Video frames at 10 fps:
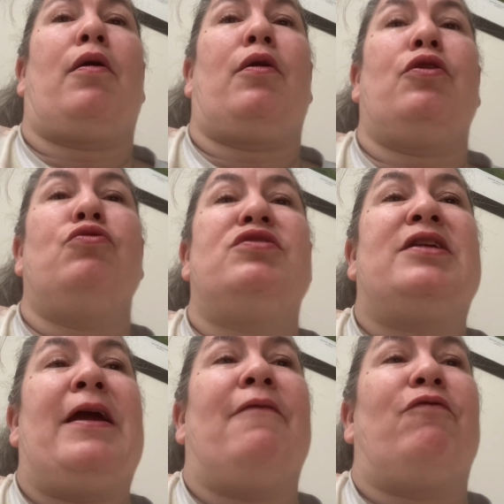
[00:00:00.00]
you
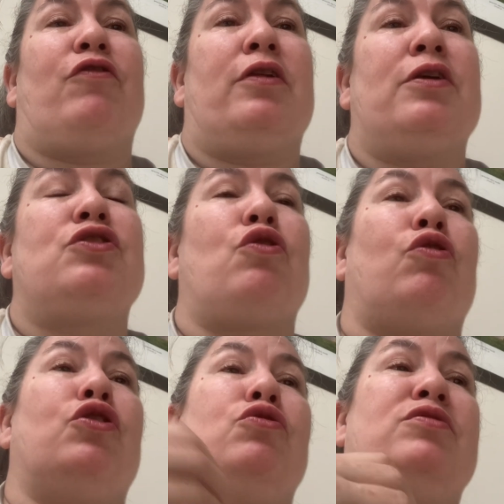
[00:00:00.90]
stand for this or
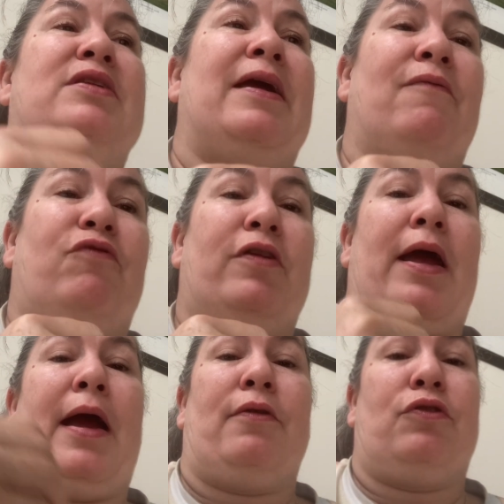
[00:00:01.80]
you stand for
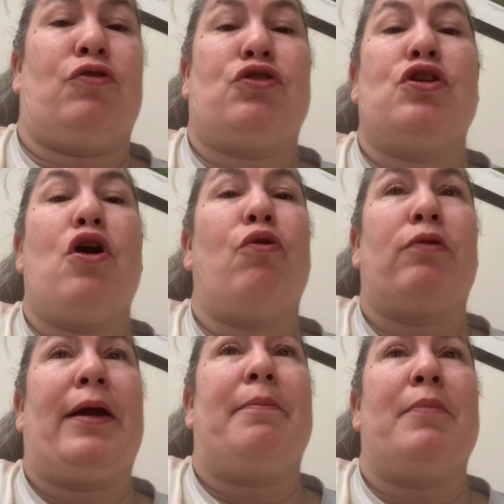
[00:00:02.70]
that. There's no
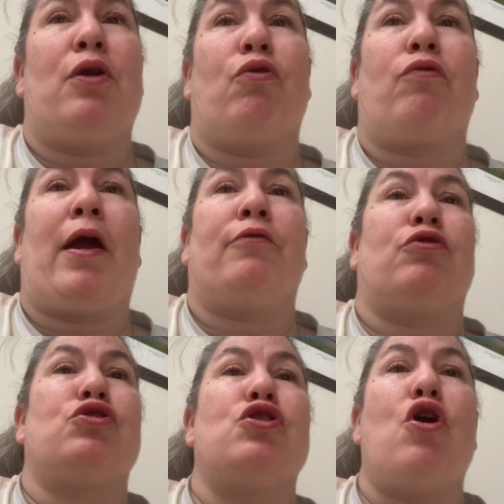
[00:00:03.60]
middle ground.
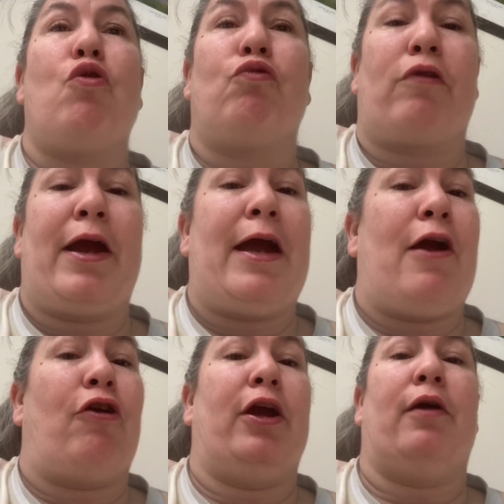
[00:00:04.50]
There's no gray
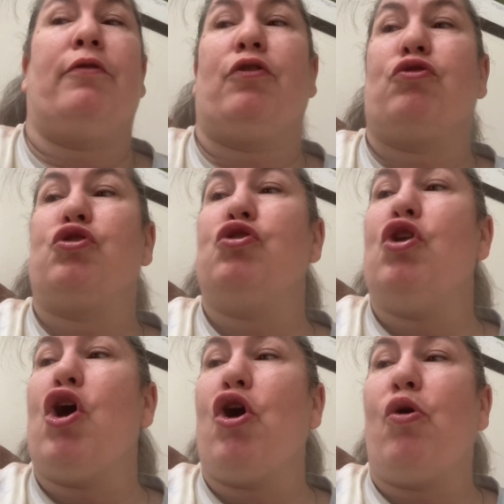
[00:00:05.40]
area. There's
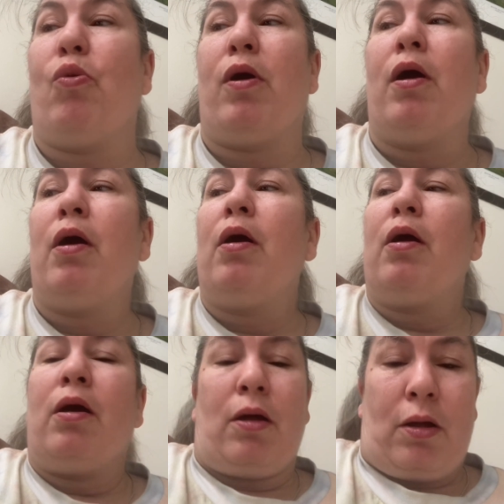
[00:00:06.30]
no
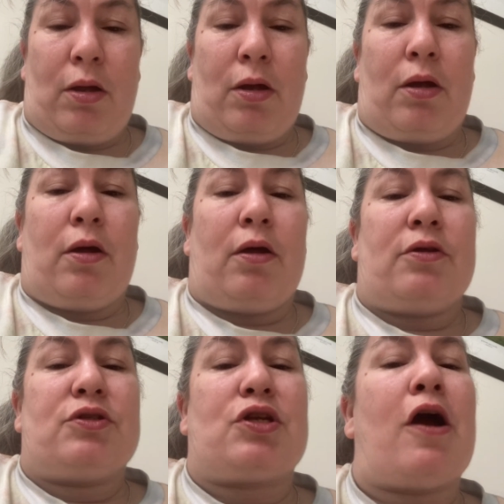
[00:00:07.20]

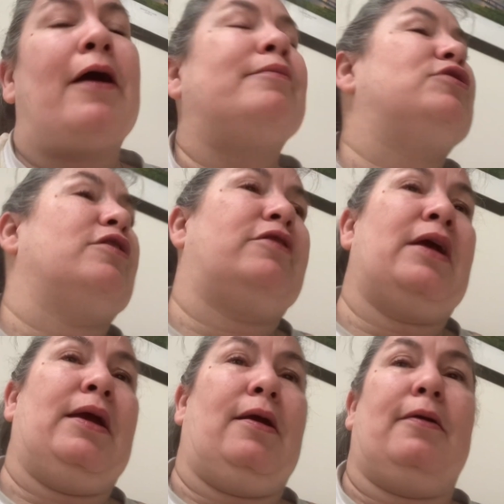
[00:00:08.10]
time to
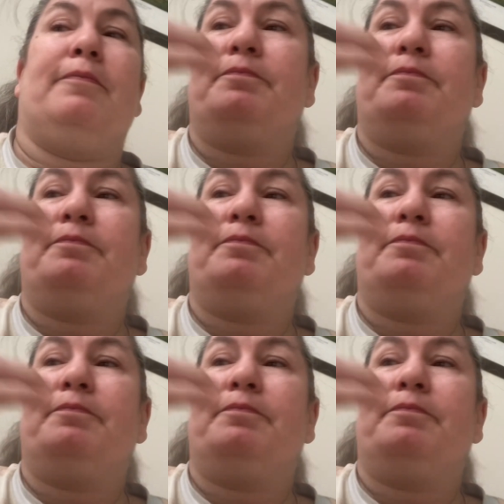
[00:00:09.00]
think.